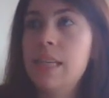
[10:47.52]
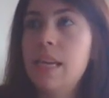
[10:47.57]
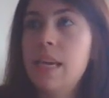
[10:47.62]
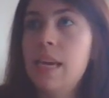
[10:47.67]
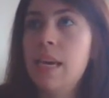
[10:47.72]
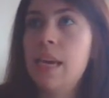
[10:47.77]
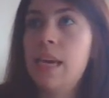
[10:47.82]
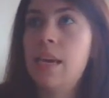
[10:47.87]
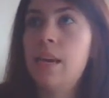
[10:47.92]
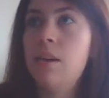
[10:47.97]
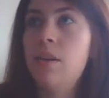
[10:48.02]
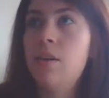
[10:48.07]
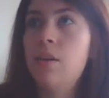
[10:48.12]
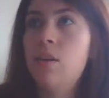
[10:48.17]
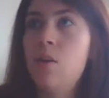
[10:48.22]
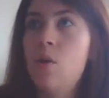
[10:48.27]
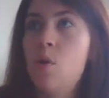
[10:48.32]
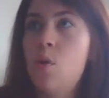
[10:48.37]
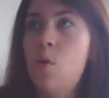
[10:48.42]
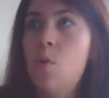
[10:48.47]
Dee,
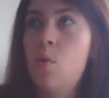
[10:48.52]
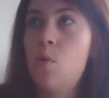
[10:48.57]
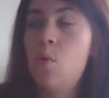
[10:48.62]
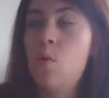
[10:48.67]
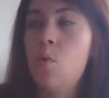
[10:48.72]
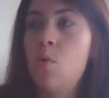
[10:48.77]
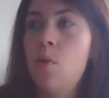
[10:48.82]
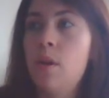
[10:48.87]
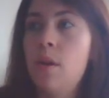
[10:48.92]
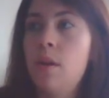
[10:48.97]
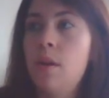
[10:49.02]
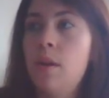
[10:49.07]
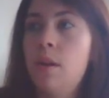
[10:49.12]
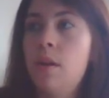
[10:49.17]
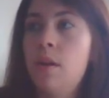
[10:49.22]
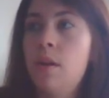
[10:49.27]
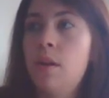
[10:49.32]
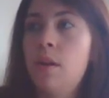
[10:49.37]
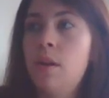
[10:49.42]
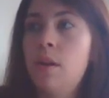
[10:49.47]
who
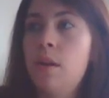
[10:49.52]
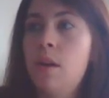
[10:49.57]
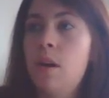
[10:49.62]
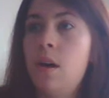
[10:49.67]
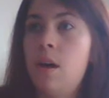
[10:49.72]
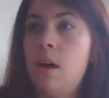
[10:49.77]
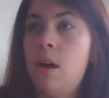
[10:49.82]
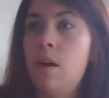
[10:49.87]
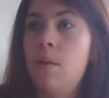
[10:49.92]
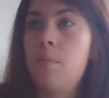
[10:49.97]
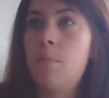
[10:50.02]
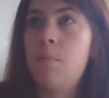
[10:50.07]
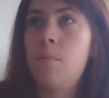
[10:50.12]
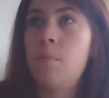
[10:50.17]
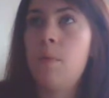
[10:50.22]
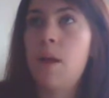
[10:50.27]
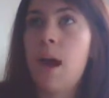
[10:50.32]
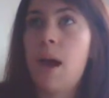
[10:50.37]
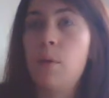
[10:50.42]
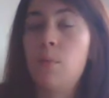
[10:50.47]

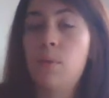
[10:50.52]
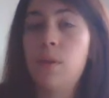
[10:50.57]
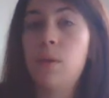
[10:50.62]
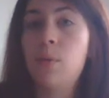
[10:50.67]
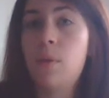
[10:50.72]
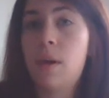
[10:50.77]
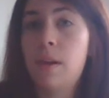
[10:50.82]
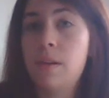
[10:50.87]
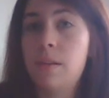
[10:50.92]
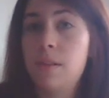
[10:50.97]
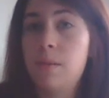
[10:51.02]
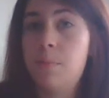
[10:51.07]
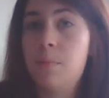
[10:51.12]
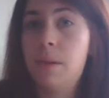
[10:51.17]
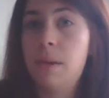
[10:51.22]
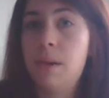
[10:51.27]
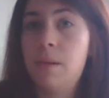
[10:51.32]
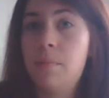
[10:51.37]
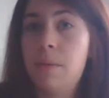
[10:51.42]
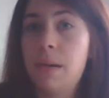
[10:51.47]
um, I really wanted to
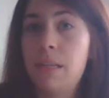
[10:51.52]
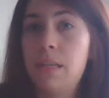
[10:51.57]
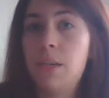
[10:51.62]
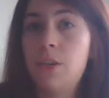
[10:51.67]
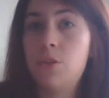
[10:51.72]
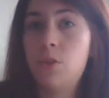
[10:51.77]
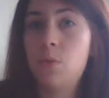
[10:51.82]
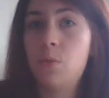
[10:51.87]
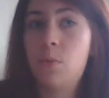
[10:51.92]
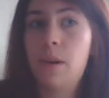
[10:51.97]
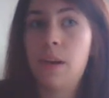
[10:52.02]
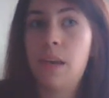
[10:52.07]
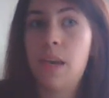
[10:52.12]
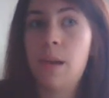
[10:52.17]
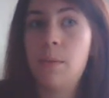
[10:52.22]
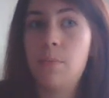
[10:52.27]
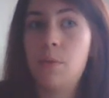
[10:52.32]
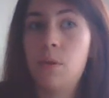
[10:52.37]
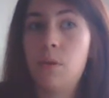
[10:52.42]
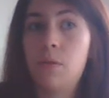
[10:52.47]
be my teacher when it
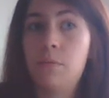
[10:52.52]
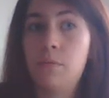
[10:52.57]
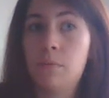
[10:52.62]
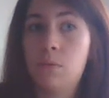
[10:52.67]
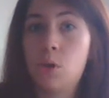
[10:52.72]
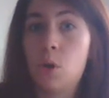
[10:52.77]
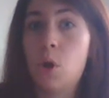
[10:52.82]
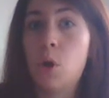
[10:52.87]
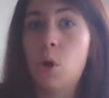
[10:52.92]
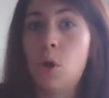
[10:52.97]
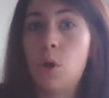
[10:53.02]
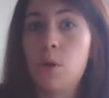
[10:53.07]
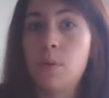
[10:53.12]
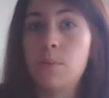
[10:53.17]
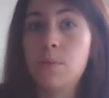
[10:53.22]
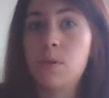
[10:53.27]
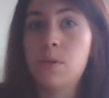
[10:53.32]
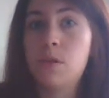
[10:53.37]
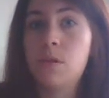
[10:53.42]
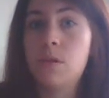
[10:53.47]
came to, to
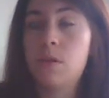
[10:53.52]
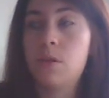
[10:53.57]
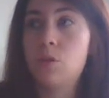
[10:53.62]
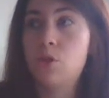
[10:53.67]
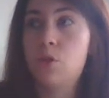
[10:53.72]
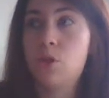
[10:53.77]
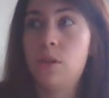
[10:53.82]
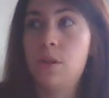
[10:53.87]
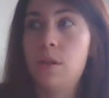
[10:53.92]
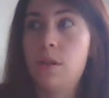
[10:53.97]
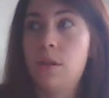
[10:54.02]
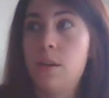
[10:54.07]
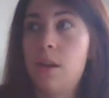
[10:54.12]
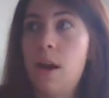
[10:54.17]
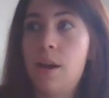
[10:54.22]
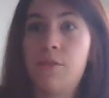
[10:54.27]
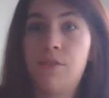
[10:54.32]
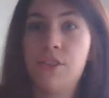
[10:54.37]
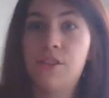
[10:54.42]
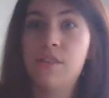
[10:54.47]
herbs, because she
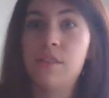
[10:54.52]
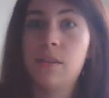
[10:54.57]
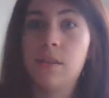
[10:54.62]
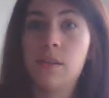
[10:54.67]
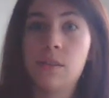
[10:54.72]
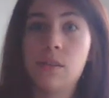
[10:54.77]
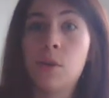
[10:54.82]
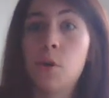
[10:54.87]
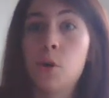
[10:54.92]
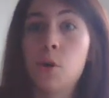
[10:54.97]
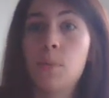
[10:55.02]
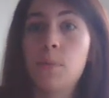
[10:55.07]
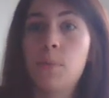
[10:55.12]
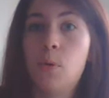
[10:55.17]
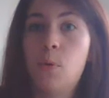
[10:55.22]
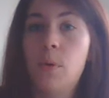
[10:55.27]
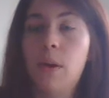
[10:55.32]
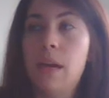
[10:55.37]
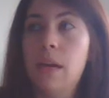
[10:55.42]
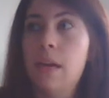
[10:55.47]
obviously is the herb
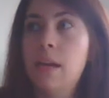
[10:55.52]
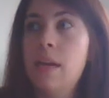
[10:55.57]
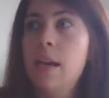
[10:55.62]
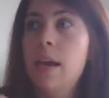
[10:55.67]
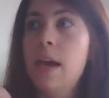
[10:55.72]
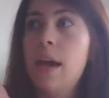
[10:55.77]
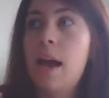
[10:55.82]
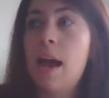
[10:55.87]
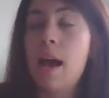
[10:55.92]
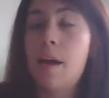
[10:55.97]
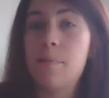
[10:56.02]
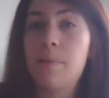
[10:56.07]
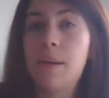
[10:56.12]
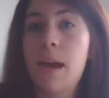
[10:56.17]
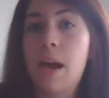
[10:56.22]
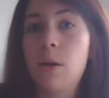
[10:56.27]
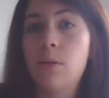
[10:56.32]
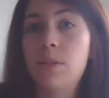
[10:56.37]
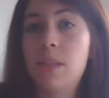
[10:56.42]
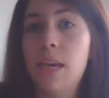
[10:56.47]
queen. I'm
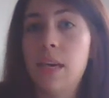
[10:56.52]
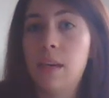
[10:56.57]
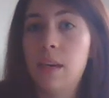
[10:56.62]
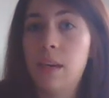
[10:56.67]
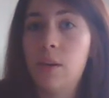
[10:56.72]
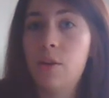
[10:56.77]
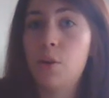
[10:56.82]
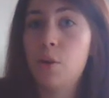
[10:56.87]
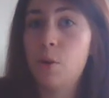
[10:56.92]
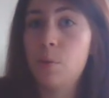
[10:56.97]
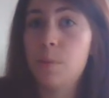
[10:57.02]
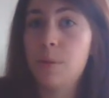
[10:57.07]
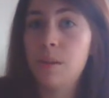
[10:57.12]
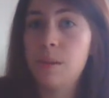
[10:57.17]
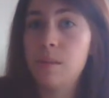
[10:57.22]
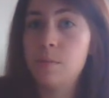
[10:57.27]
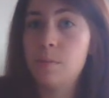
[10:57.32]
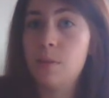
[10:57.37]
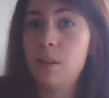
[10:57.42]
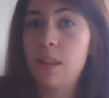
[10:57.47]
now taking an
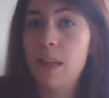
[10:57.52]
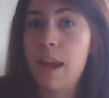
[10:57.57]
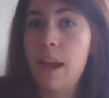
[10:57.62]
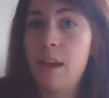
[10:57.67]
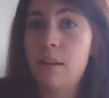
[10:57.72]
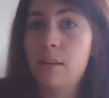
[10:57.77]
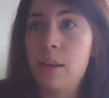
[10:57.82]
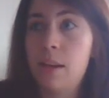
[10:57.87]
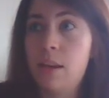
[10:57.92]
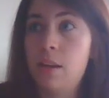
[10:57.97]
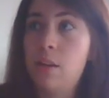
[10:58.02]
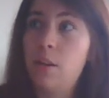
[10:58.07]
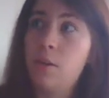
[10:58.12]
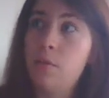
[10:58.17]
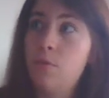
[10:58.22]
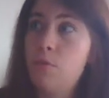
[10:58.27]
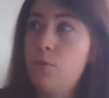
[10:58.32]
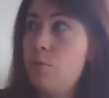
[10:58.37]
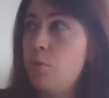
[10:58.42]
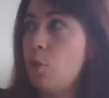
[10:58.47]
herbalism class, like
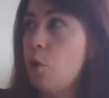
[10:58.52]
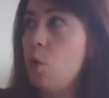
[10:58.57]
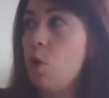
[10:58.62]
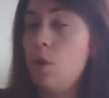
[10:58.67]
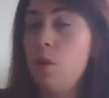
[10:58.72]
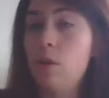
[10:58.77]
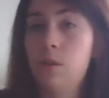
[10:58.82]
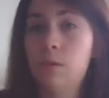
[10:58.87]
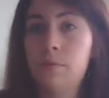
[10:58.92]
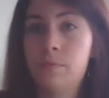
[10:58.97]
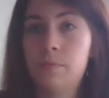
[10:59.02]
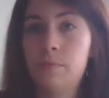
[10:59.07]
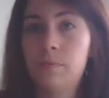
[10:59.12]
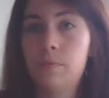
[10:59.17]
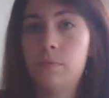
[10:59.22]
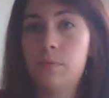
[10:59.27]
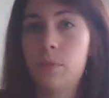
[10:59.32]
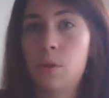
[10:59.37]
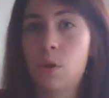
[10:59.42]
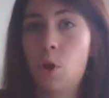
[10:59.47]
a full
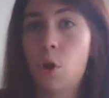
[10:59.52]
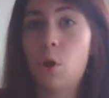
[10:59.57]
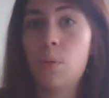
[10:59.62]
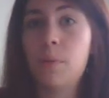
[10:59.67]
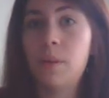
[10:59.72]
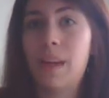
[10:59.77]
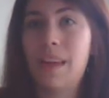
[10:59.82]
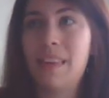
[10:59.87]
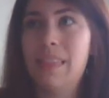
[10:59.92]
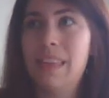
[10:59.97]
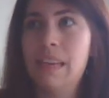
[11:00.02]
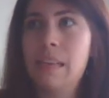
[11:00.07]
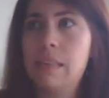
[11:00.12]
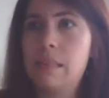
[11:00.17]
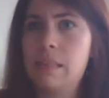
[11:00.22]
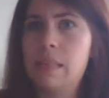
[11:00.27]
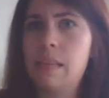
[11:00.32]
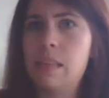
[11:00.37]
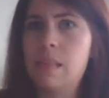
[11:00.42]
herbal, I think it's